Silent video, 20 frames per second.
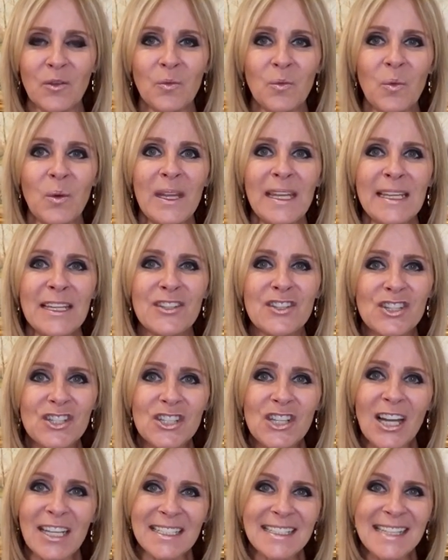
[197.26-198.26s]
we
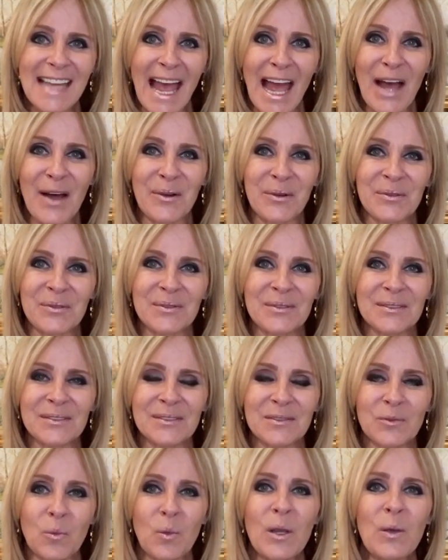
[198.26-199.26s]
shut down,
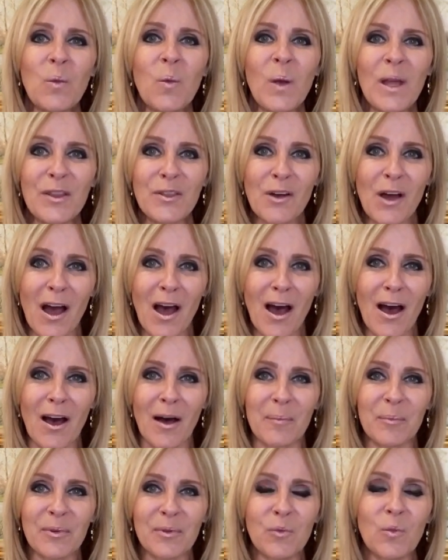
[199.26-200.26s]
we wither
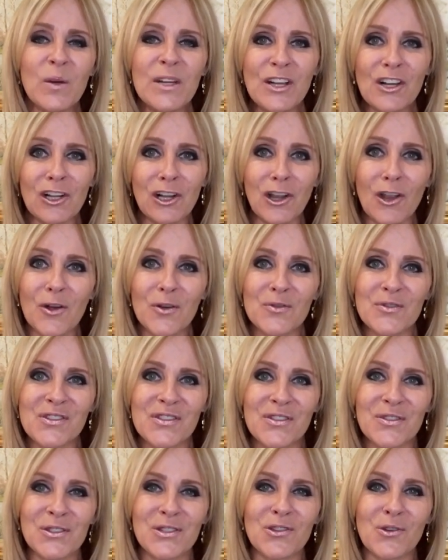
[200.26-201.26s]
up, we close
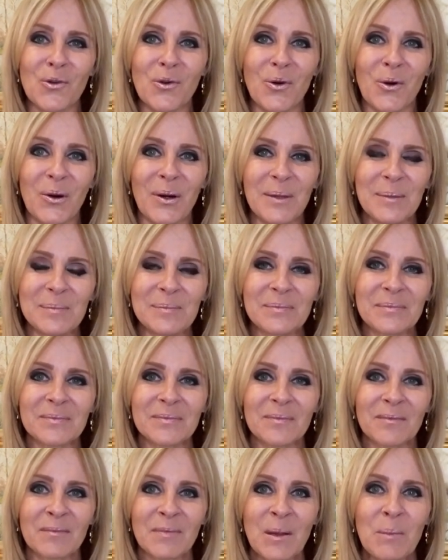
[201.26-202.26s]
the door.
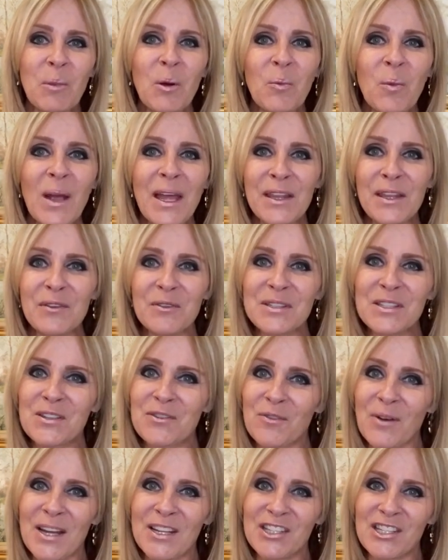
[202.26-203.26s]
But where there is
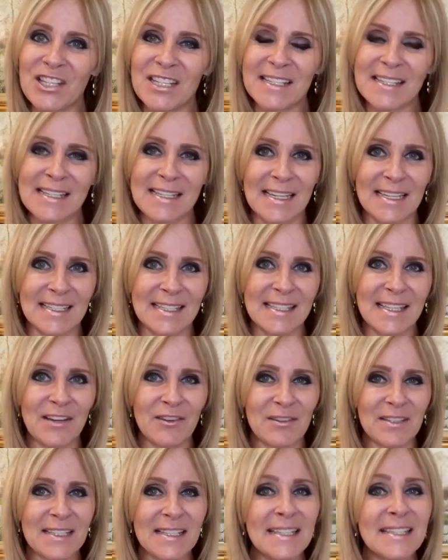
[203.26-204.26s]
graciousness,
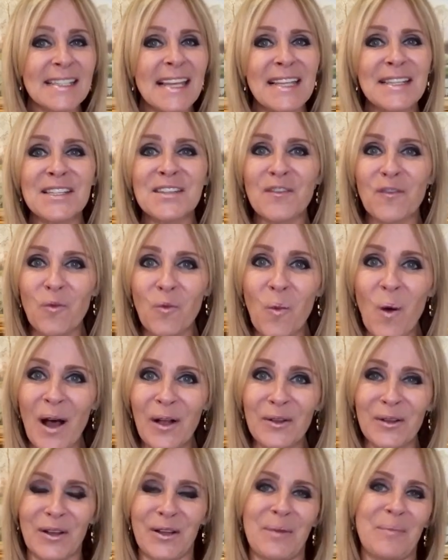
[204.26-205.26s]
there is a sense of
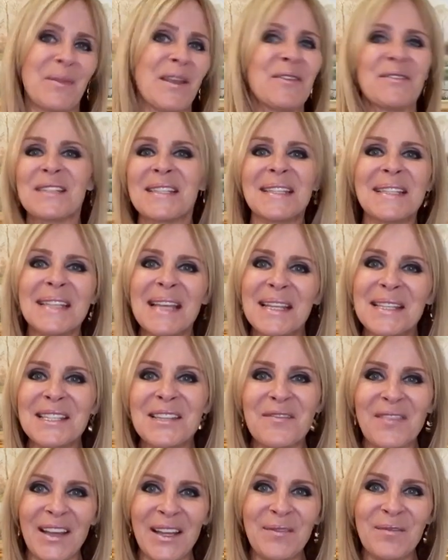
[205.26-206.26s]
welcome, there is a sense
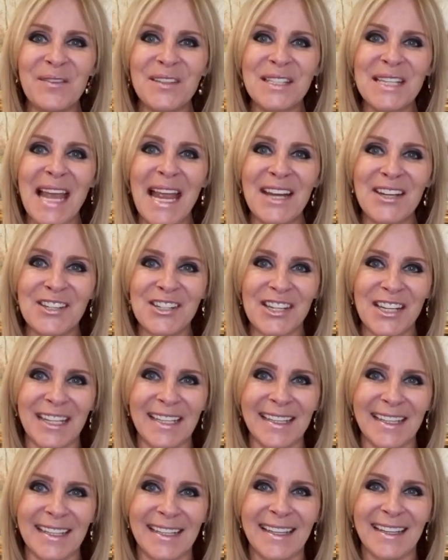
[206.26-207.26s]
of invitation.